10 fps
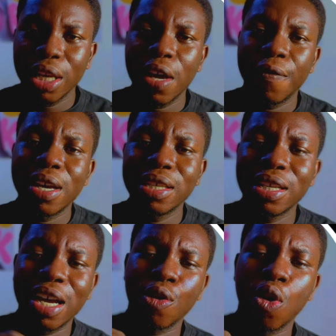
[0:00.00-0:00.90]
the first
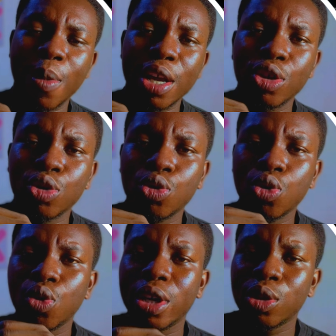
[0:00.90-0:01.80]
thing I recommend you
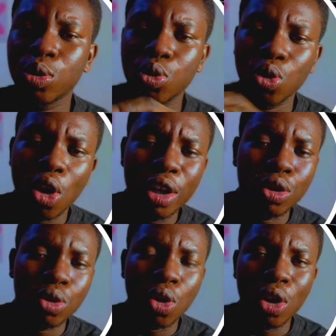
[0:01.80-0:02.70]
do is to
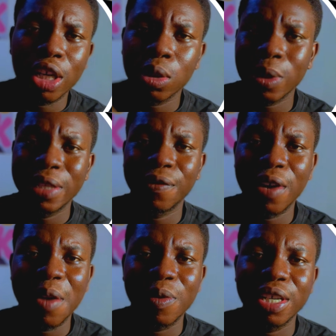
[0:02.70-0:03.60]
uninstall the
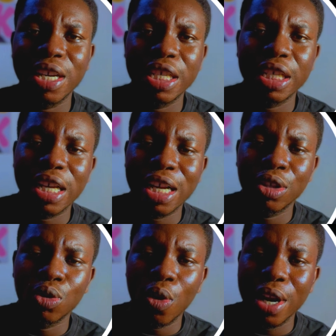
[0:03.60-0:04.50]
Spotify application
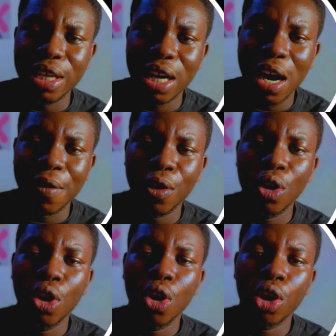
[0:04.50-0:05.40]
that you already have
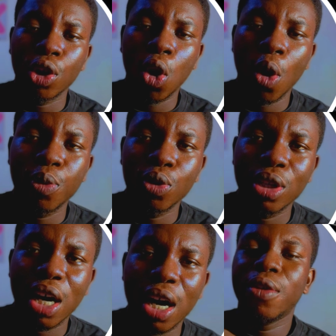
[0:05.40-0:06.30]
on your
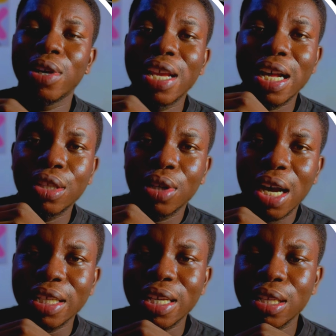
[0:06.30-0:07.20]
computer, and with that you
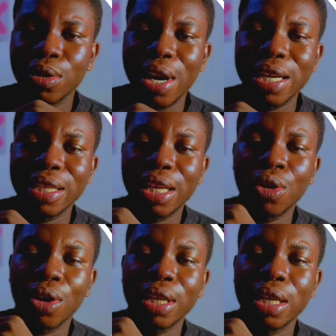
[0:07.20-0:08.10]
can just right click
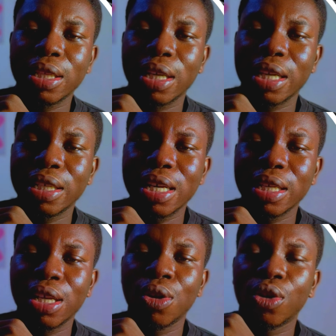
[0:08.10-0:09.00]
on it and just
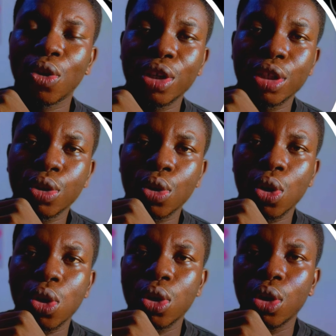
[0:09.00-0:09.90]
click on
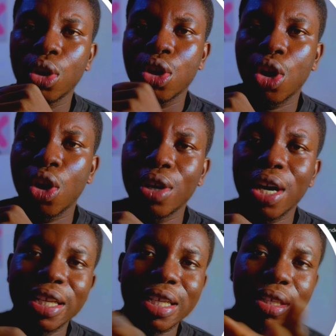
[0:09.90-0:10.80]
uninstall, or you
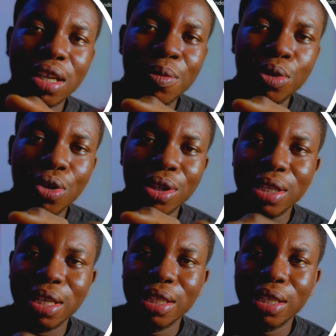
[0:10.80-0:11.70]
can just come to your
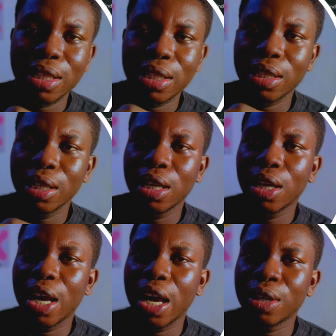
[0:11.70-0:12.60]
settings
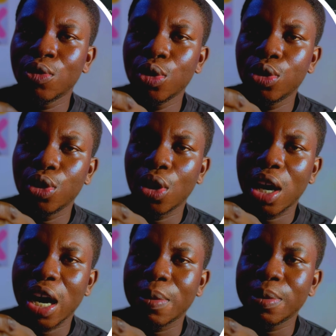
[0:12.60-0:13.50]
and go to your
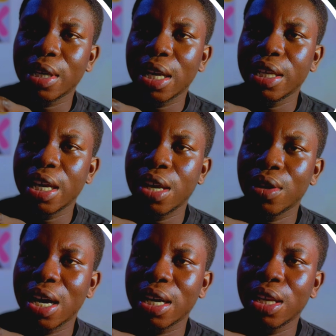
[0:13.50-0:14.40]
apps, and here you
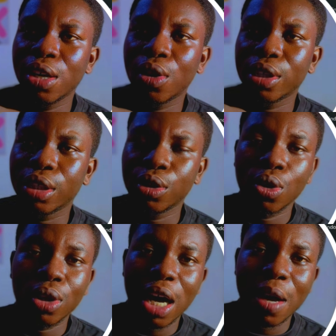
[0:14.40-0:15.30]
can click on
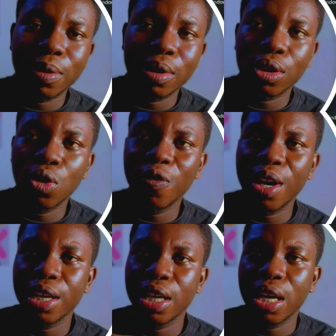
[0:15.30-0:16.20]
installed apps over
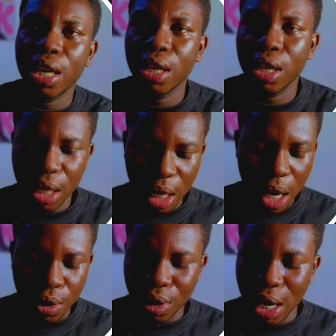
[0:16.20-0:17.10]
here,
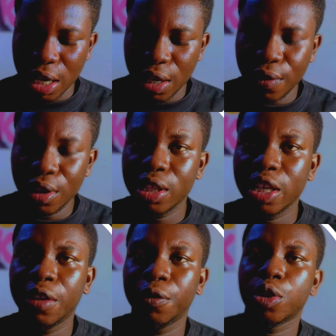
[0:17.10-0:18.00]
and you can even
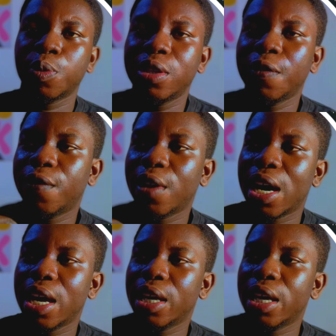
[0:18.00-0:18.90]
search for
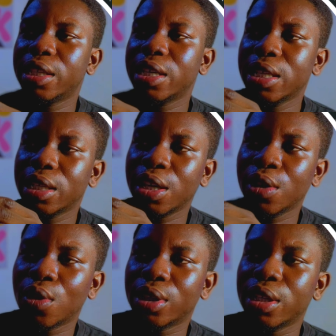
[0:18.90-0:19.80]
Spotify and just
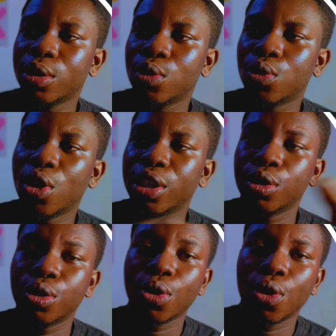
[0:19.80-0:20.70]
click on this to
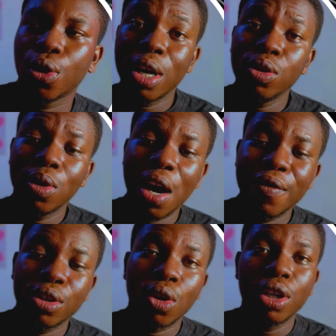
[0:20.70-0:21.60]
uninstall. Once you have
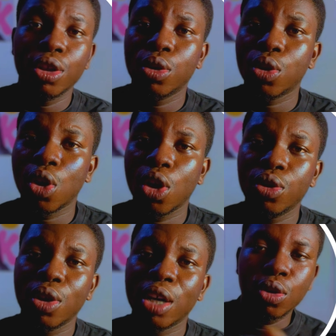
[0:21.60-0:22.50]
it uninstalled,
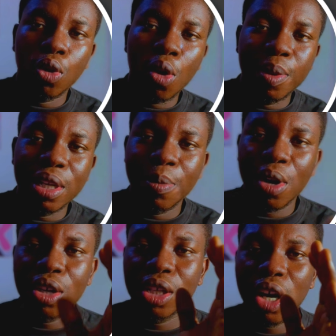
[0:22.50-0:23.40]
you to open a
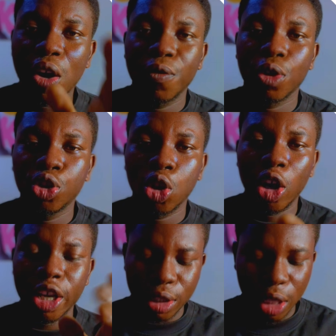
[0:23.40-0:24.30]
browser of your
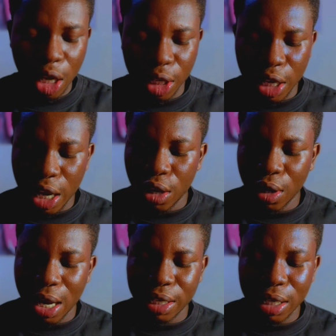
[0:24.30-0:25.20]
choice, and here you
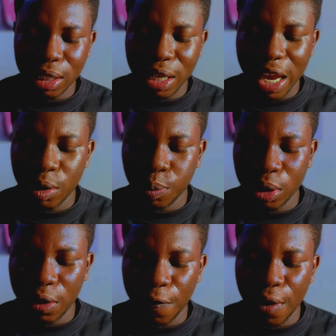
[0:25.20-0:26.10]
can just type
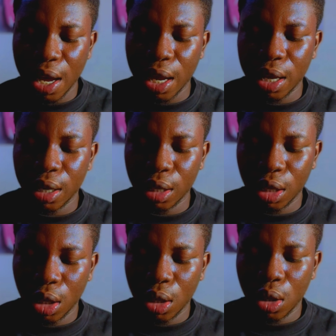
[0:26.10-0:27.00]
Spotify
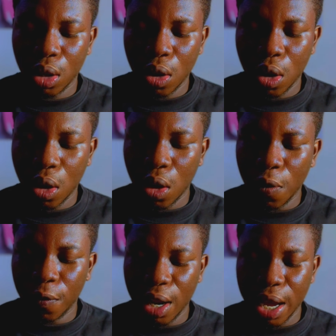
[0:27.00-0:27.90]

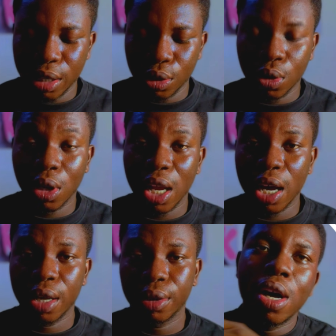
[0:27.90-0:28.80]
offline
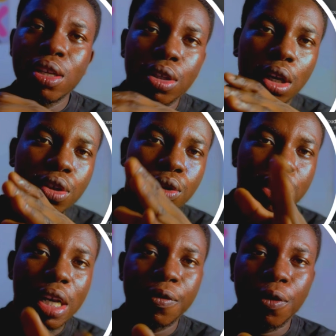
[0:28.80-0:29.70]
installer. Once you
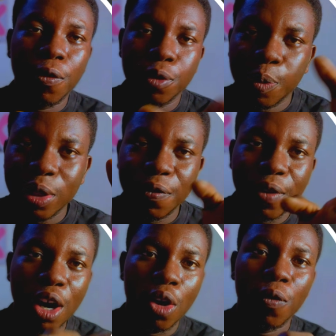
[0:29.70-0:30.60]
search for
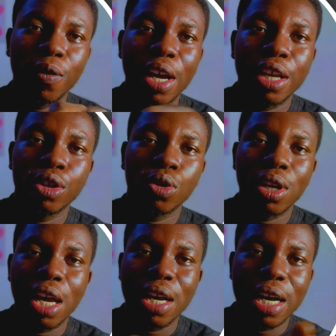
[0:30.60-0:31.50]
Spotify offline
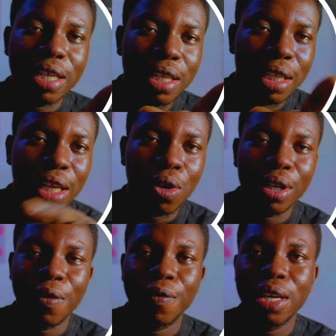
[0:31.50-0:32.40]
installer, you can just click on
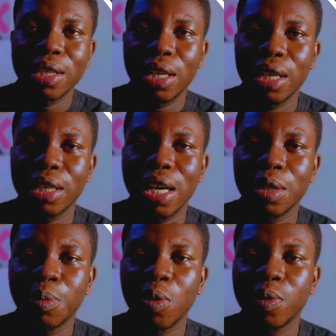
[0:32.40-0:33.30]
the first link
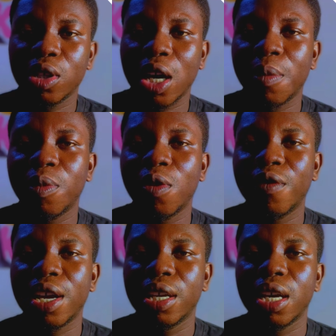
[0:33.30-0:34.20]
that pops up
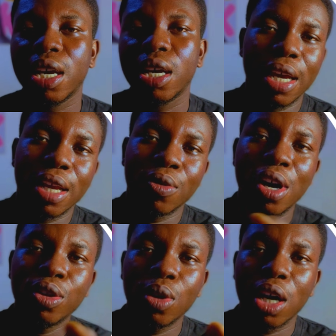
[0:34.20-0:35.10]
over here, and
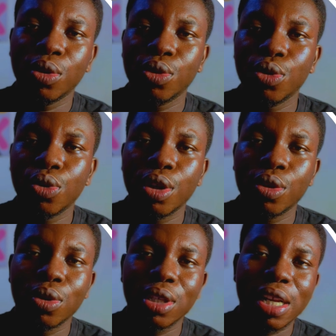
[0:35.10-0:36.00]
what you have to do is
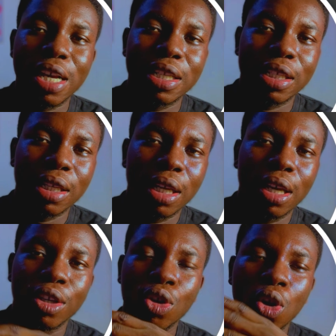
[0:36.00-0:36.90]
to select
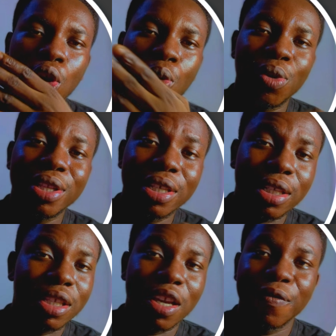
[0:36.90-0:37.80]
your operating
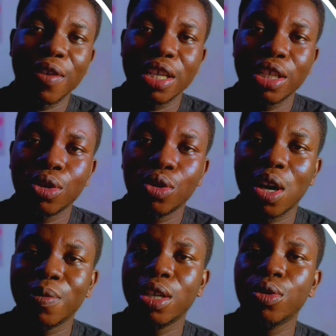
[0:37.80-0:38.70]
system version. So
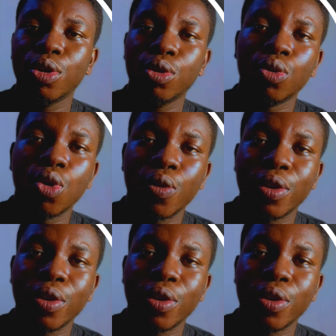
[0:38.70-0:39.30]
I'm just going to go